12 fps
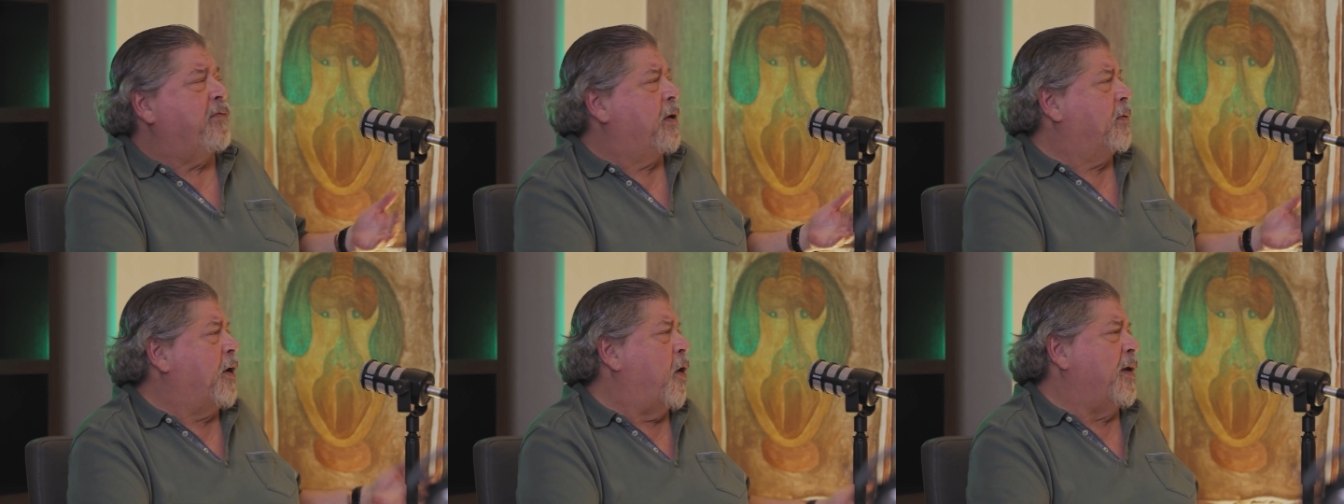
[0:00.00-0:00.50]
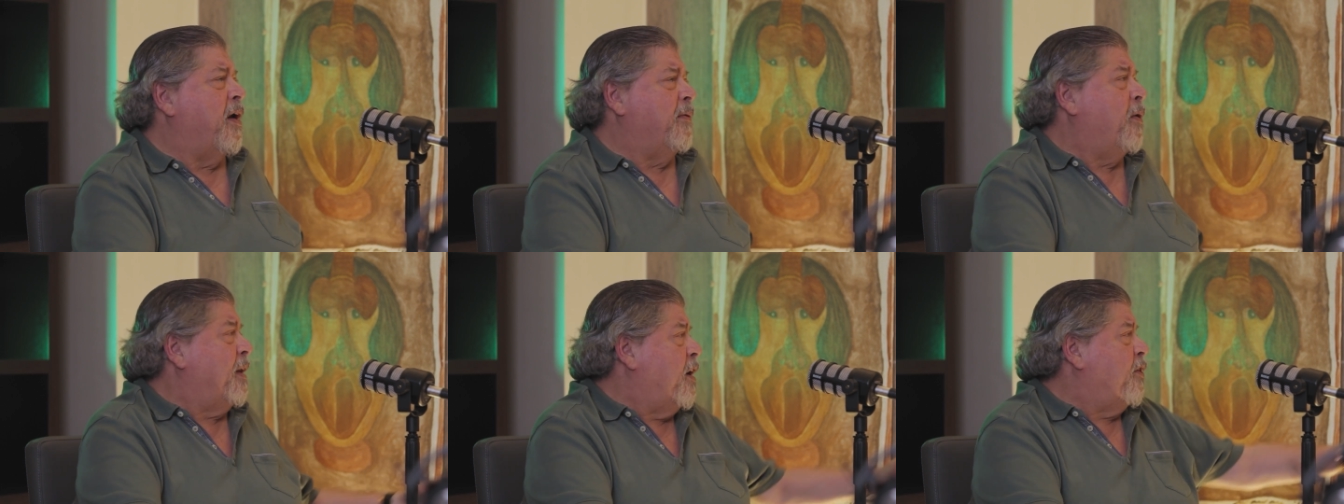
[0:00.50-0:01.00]
We have, we
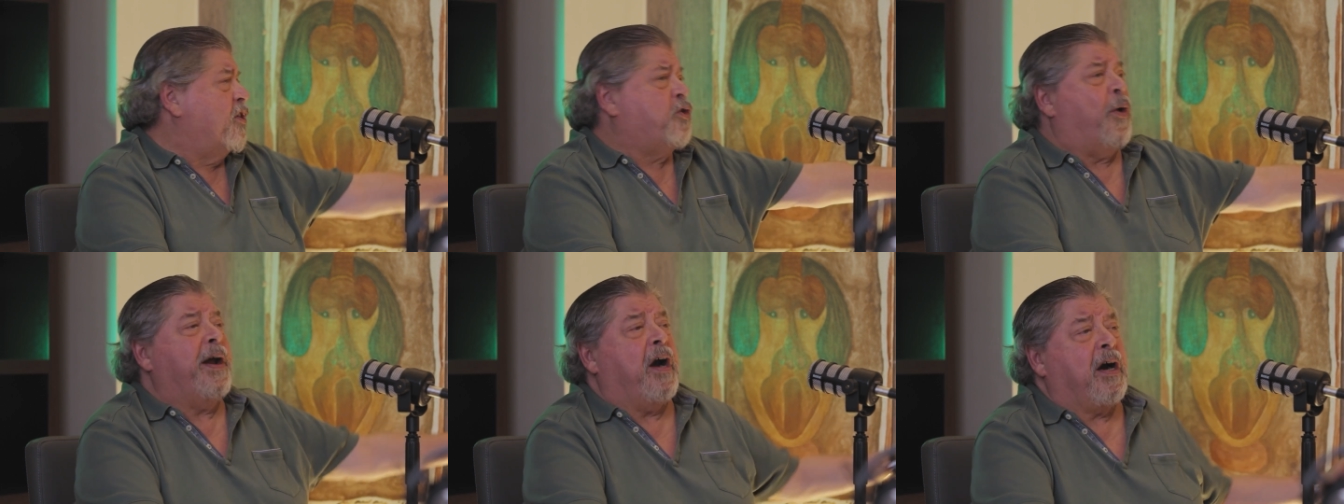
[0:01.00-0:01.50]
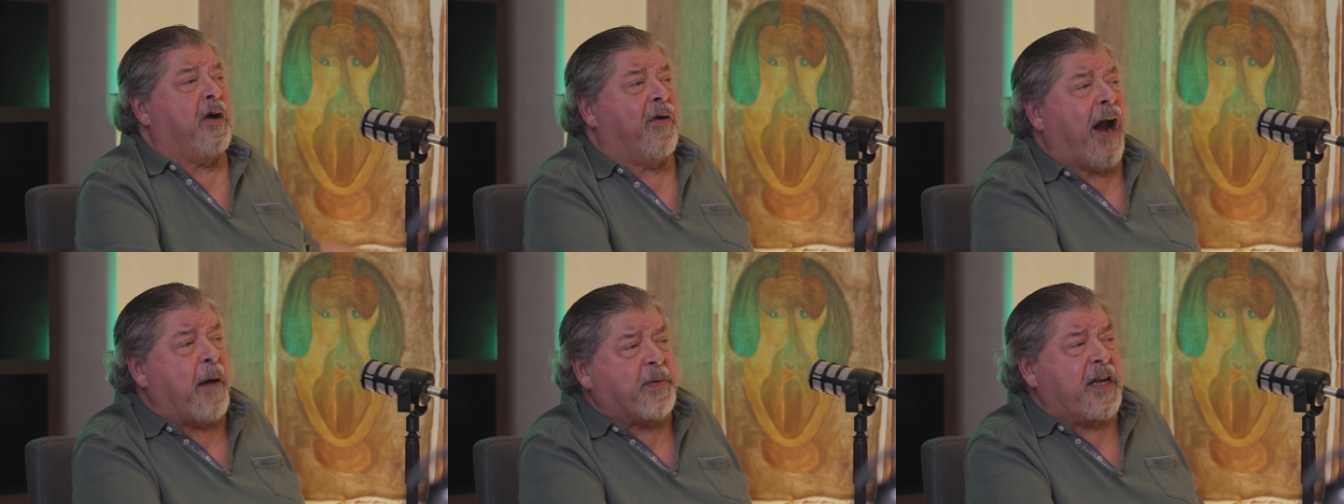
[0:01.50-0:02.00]
don't have, oh, they're destroying our
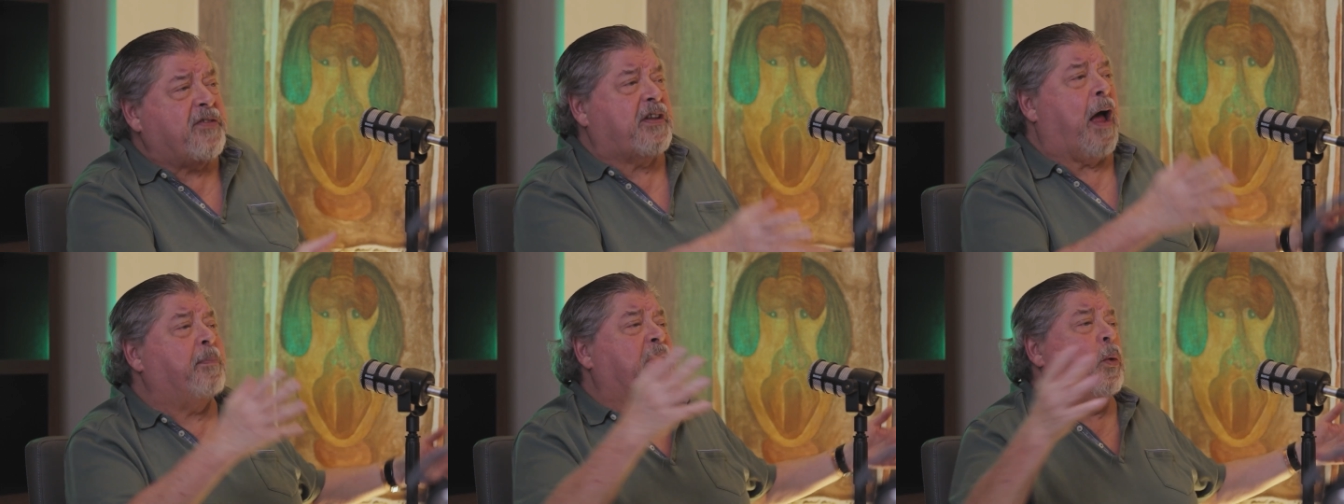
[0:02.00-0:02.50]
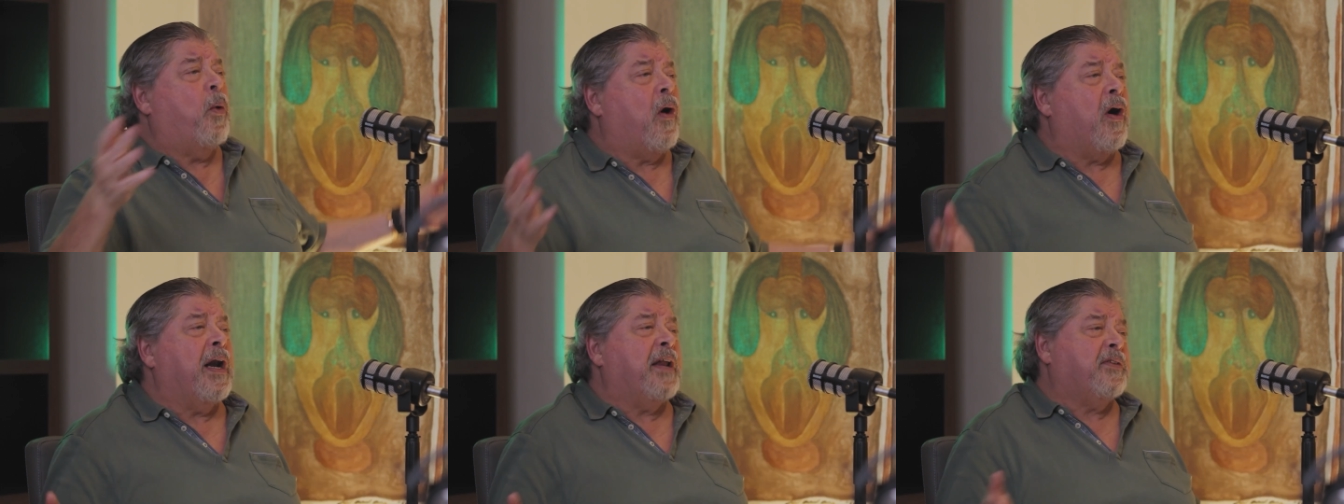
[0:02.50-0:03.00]
crops. Let's stop
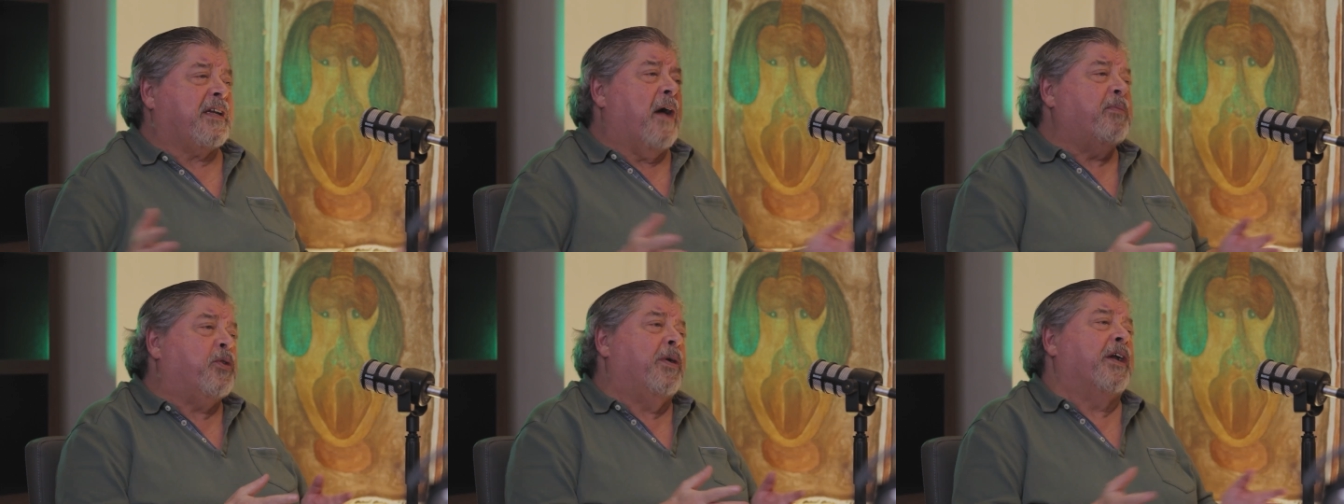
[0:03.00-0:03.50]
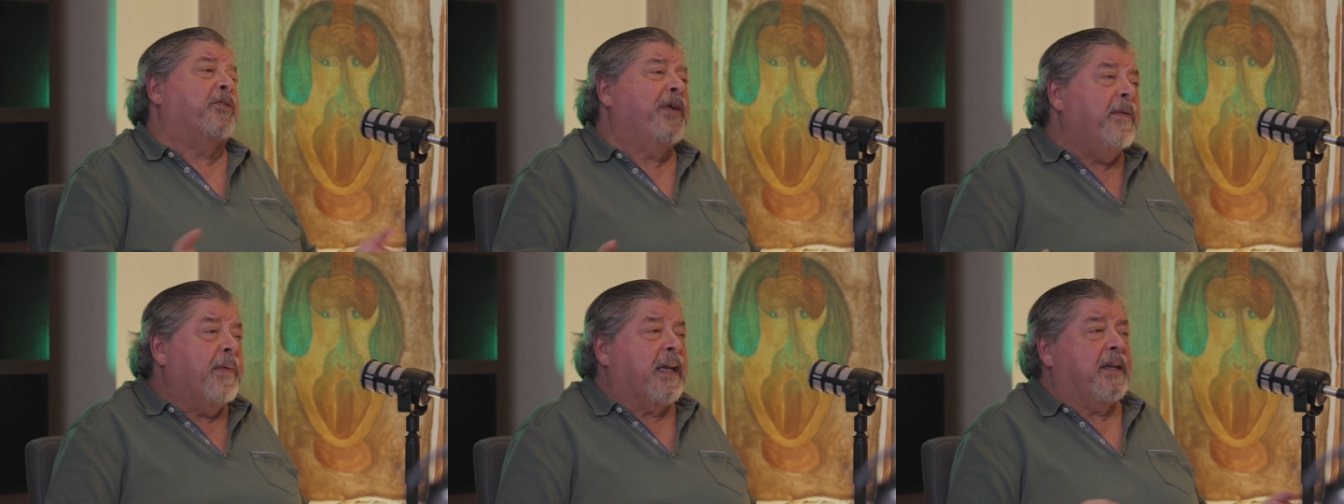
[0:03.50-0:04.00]
the war. Let's come to an
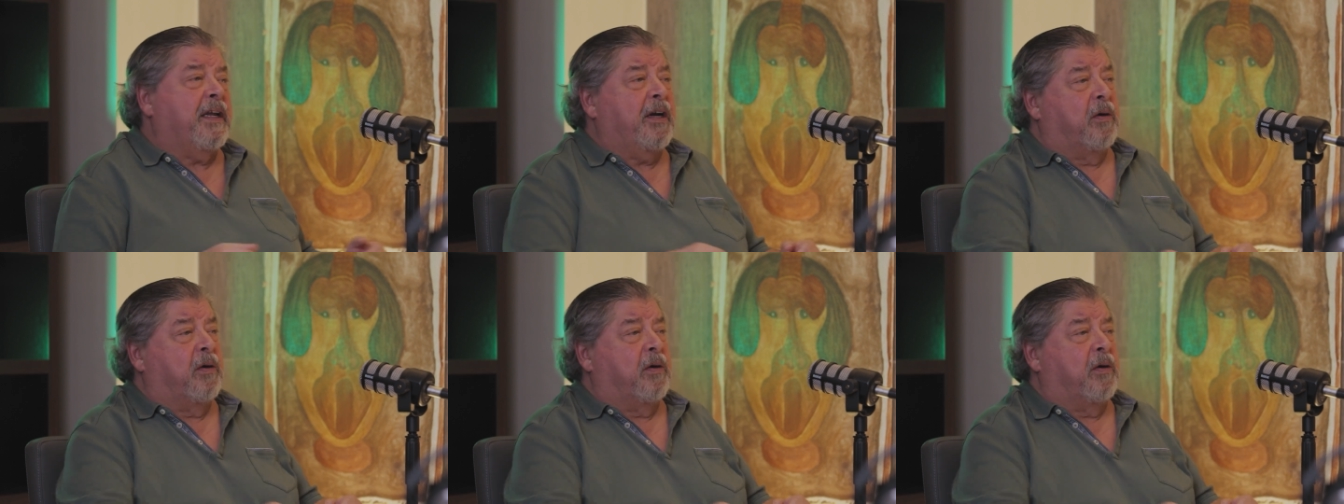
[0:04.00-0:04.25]
agreement,